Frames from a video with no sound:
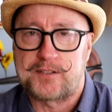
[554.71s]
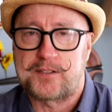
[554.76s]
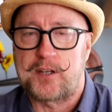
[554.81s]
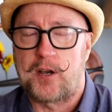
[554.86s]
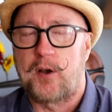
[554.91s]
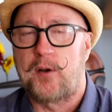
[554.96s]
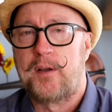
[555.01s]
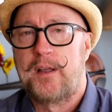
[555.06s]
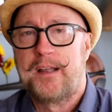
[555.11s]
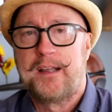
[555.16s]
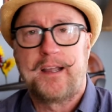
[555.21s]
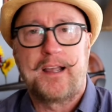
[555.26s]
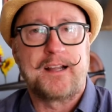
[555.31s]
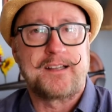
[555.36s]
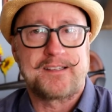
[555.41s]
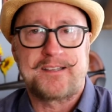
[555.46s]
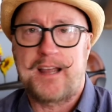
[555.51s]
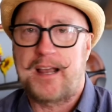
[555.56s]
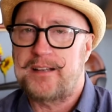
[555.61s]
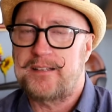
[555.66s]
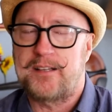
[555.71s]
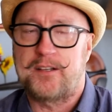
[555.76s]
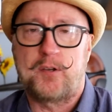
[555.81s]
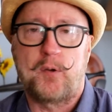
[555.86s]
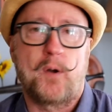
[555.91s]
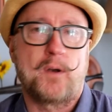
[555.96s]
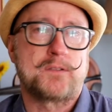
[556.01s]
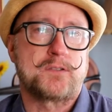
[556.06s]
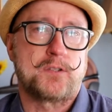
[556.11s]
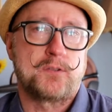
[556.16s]
So it's nice that
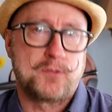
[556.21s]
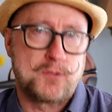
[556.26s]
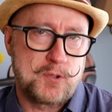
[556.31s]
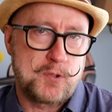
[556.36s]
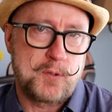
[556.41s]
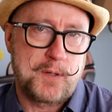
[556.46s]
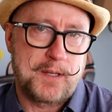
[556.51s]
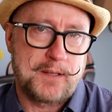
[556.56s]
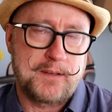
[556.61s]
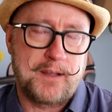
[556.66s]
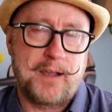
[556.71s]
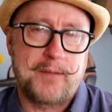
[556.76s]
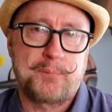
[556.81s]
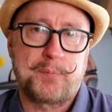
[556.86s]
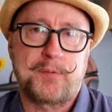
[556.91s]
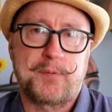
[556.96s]
you also do get live